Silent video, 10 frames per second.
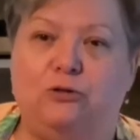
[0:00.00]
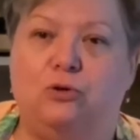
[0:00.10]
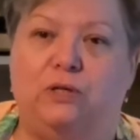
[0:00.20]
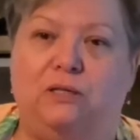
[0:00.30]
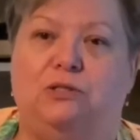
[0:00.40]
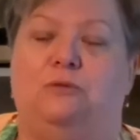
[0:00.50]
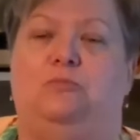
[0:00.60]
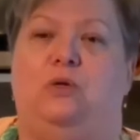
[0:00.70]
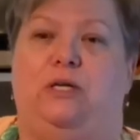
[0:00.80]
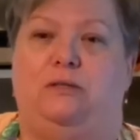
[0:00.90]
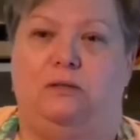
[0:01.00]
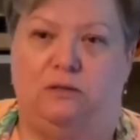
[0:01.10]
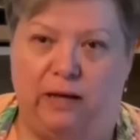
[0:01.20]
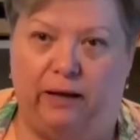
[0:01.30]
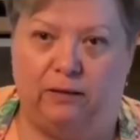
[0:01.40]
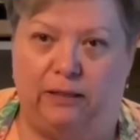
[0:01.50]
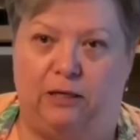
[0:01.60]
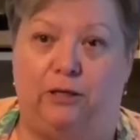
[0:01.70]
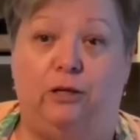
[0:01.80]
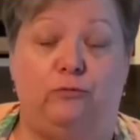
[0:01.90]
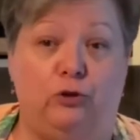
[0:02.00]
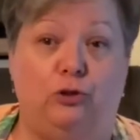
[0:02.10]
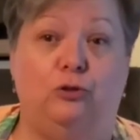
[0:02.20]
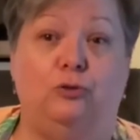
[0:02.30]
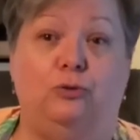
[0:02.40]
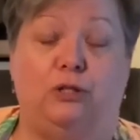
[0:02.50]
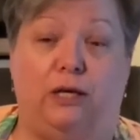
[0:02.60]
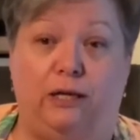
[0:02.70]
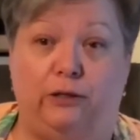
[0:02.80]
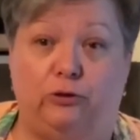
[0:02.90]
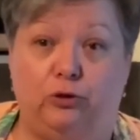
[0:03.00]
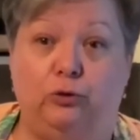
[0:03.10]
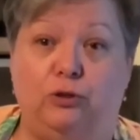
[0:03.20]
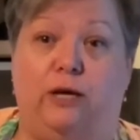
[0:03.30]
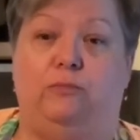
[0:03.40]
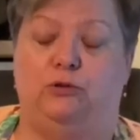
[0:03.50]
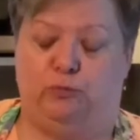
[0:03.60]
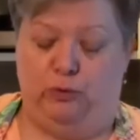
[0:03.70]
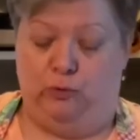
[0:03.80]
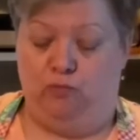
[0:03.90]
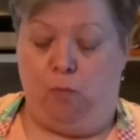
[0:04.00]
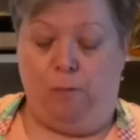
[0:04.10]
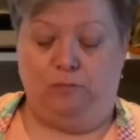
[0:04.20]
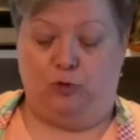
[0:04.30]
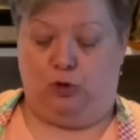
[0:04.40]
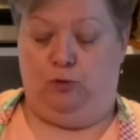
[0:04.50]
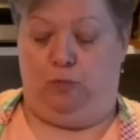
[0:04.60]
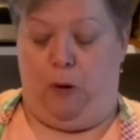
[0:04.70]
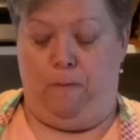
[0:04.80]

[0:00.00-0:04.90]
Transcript: cookies exactly if you use a 2 tablespoon scoop.